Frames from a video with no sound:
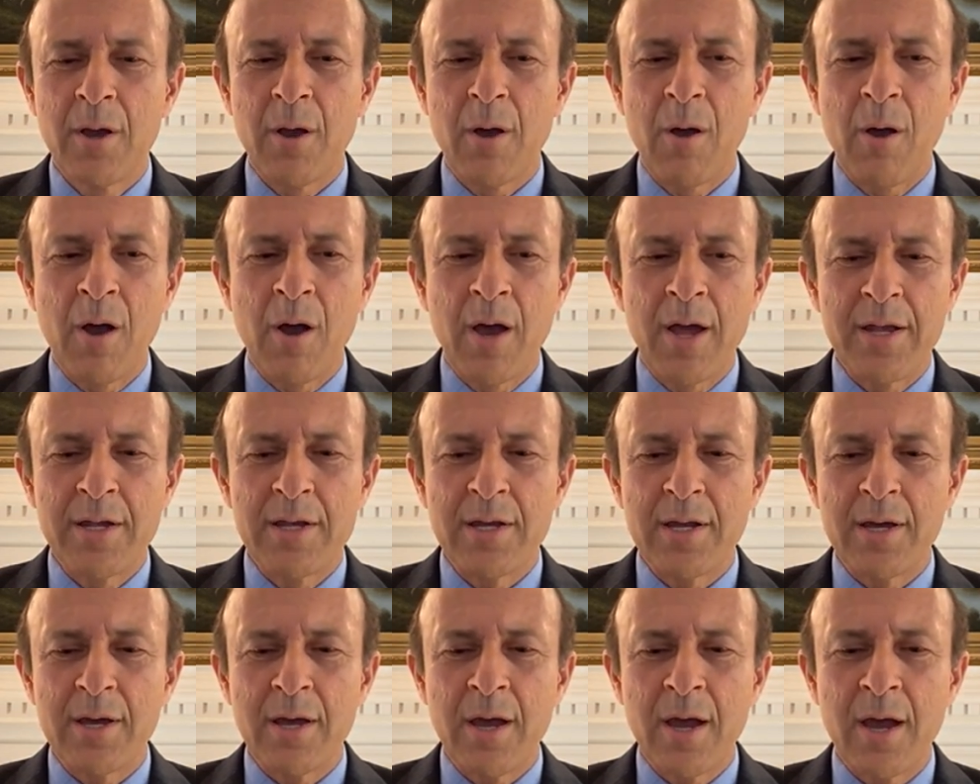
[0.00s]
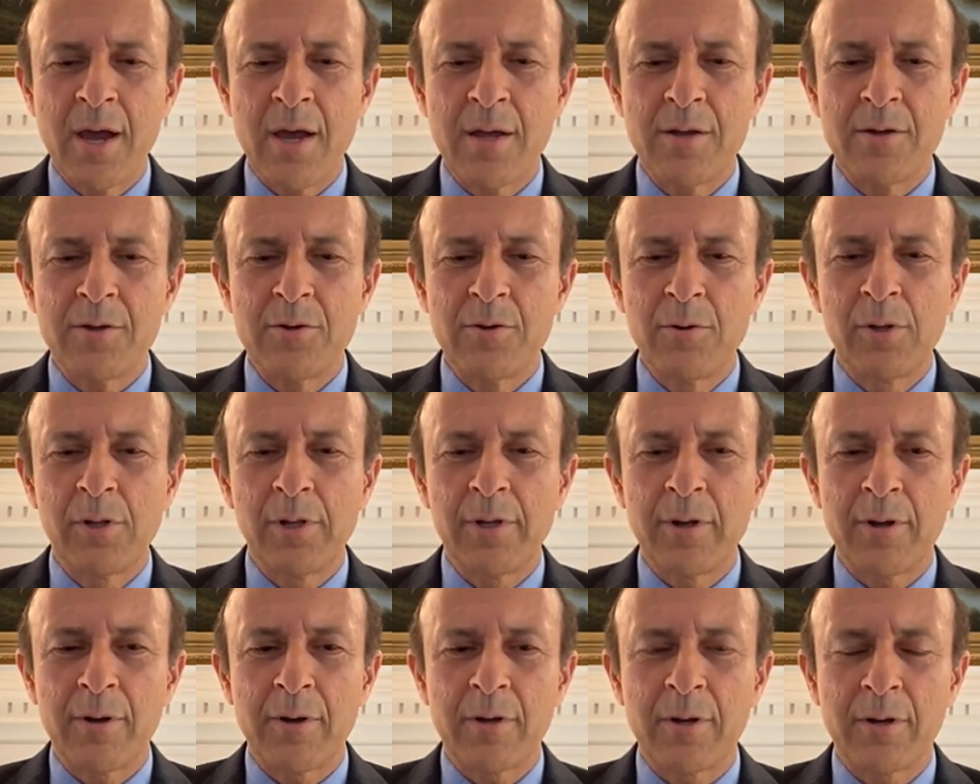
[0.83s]
on uh,
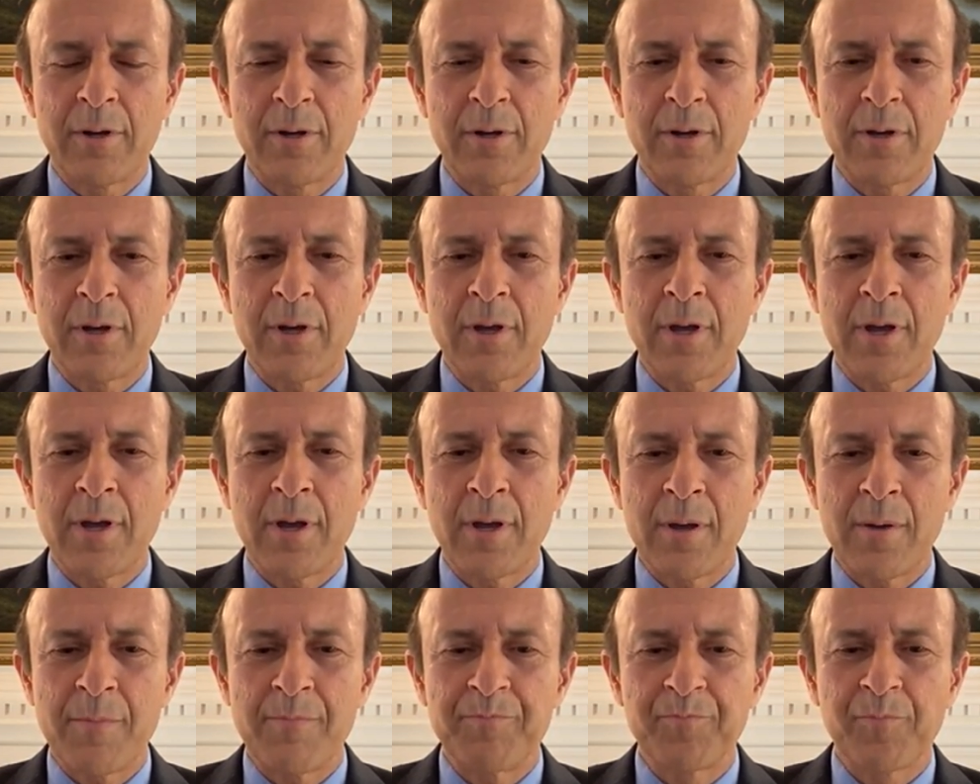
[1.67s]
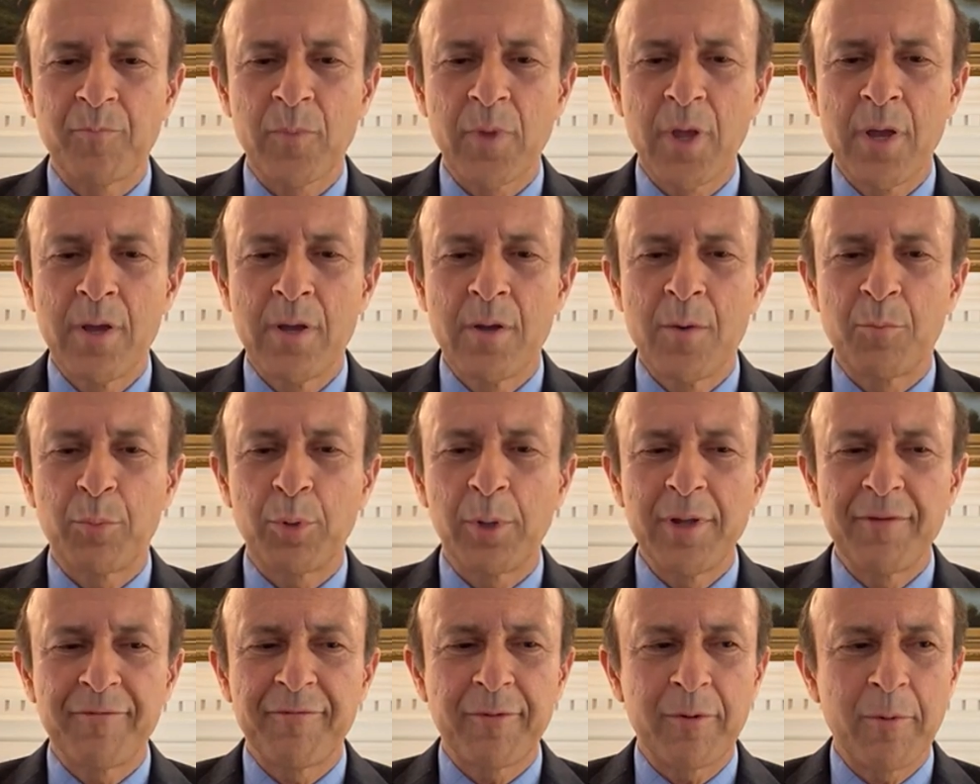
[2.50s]
nuclear uh,
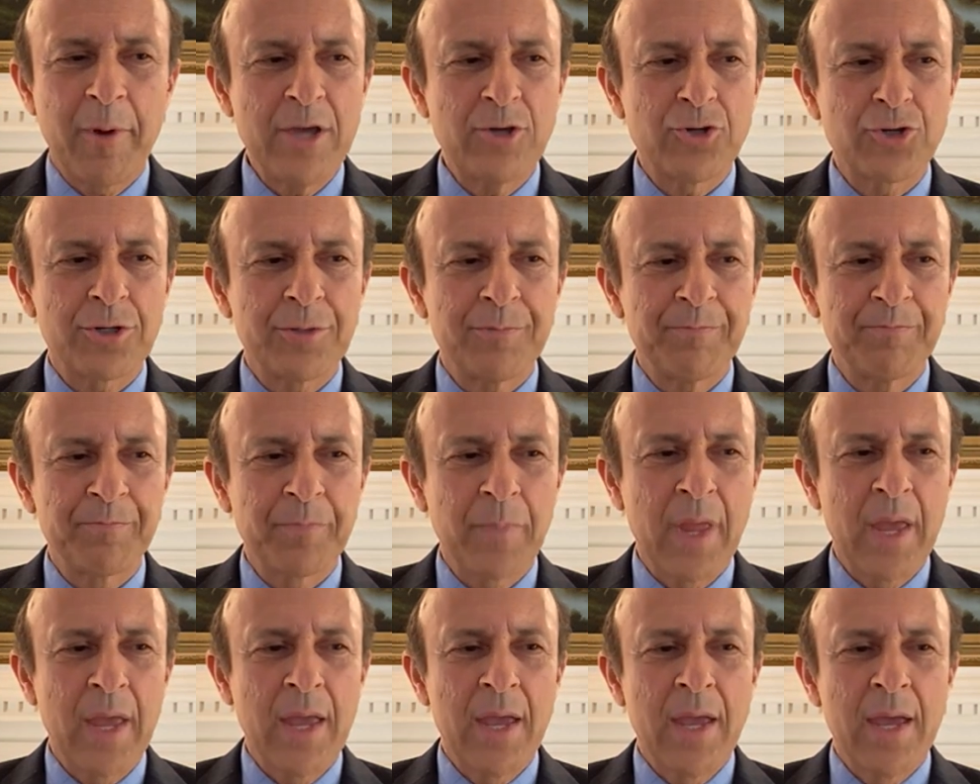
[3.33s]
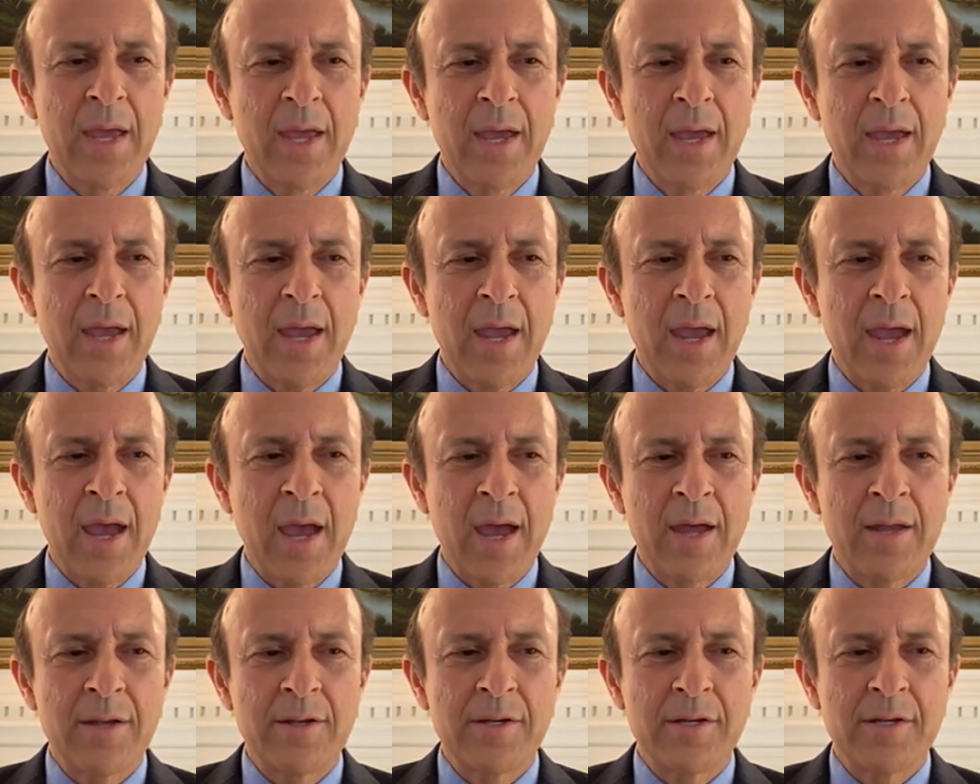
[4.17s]
proliferation.
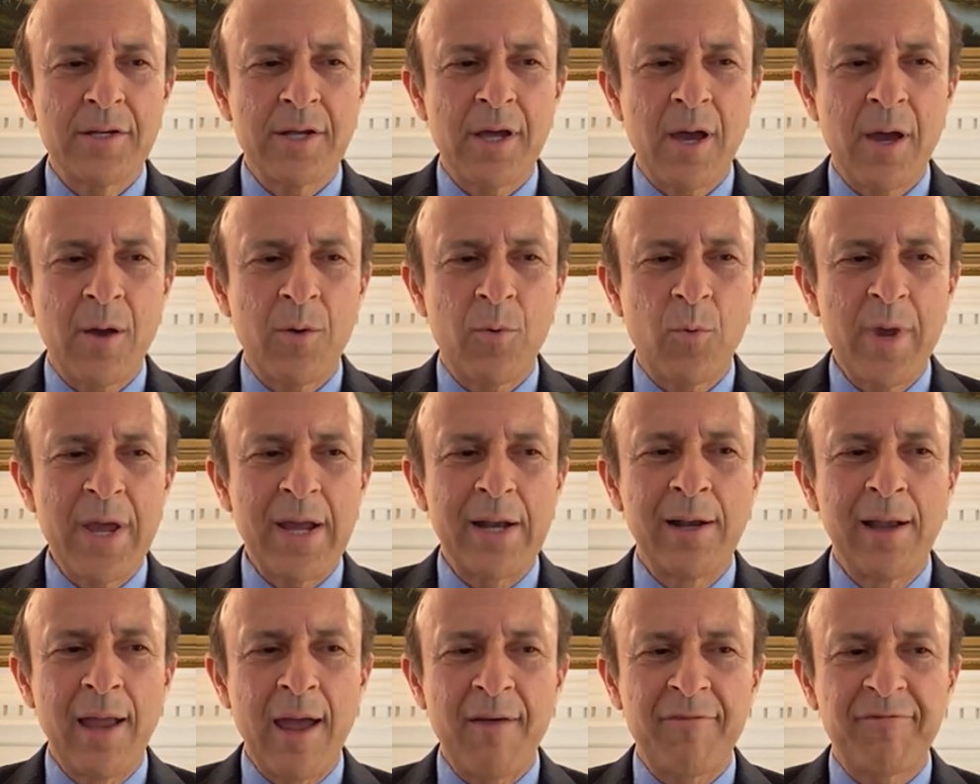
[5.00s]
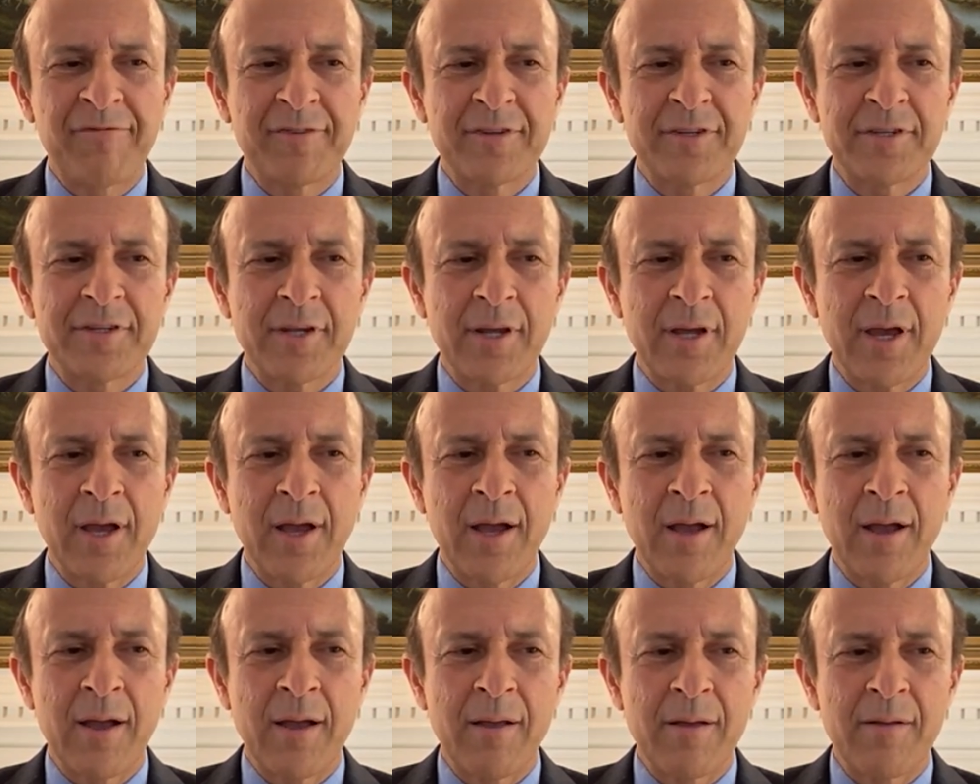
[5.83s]
And uh, we had left
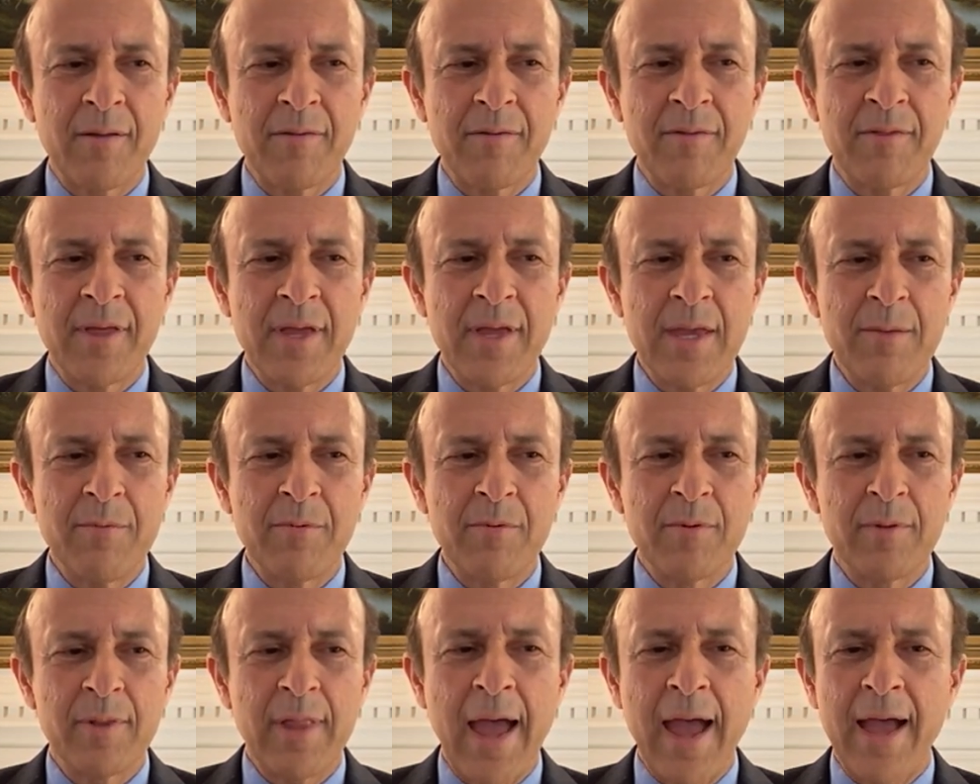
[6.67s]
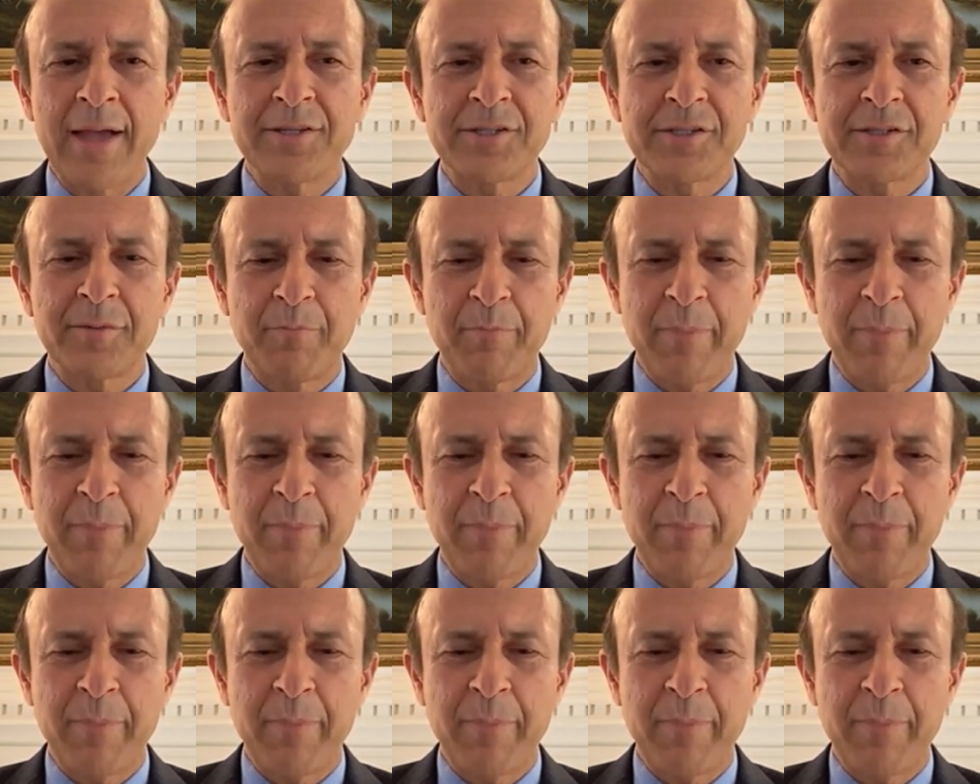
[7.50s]
the last